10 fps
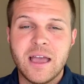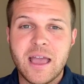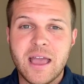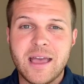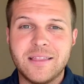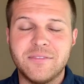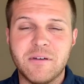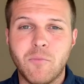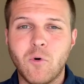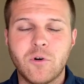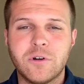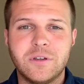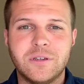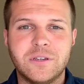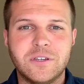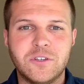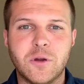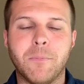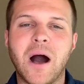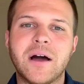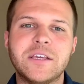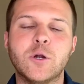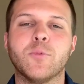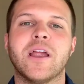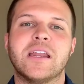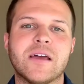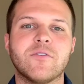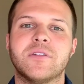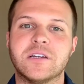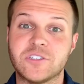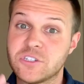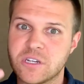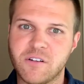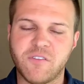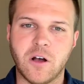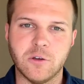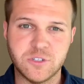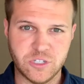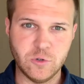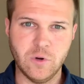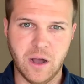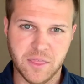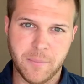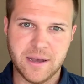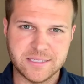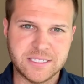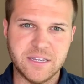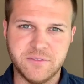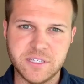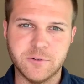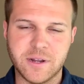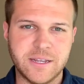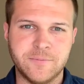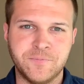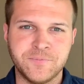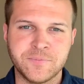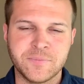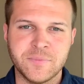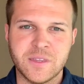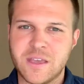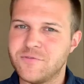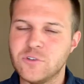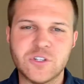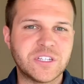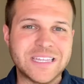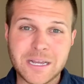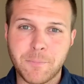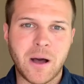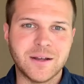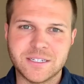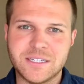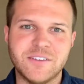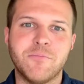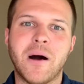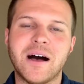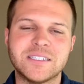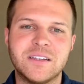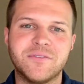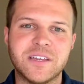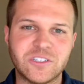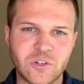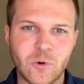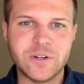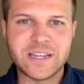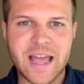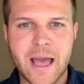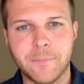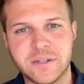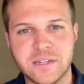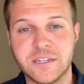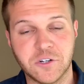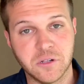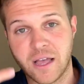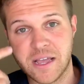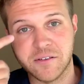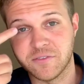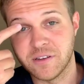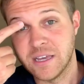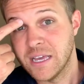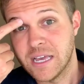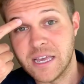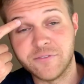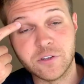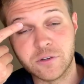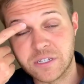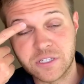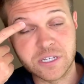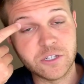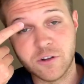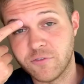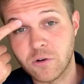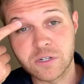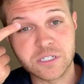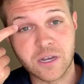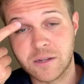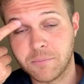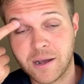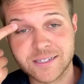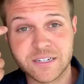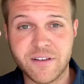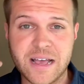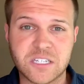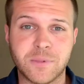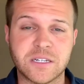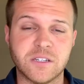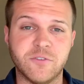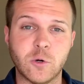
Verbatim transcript: and the more your body, your brain, and everything is just going to follow suit on the positivity, right? If you just think positive, positive things are going to happen in your life. If you continue to focus on positive aspects of your